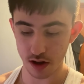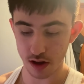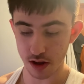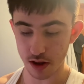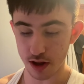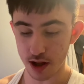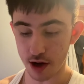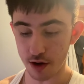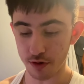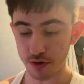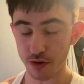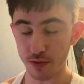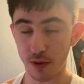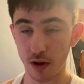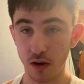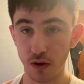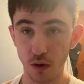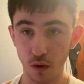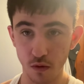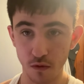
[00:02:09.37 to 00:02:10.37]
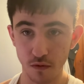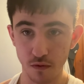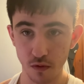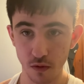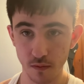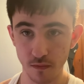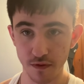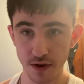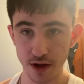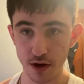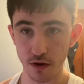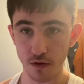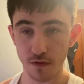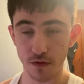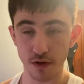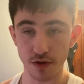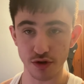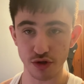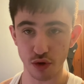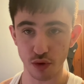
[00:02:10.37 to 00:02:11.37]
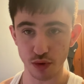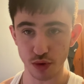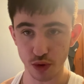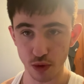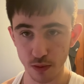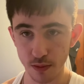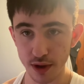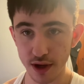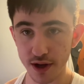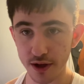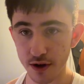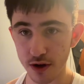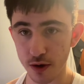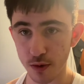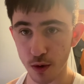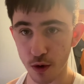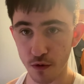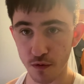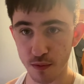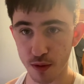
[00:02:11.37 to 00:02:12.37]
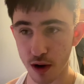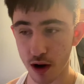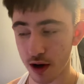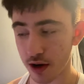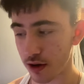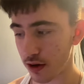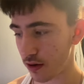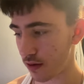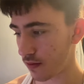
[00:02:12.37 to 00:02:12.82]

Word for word: Then I'll do my long form video for the social media growth brand.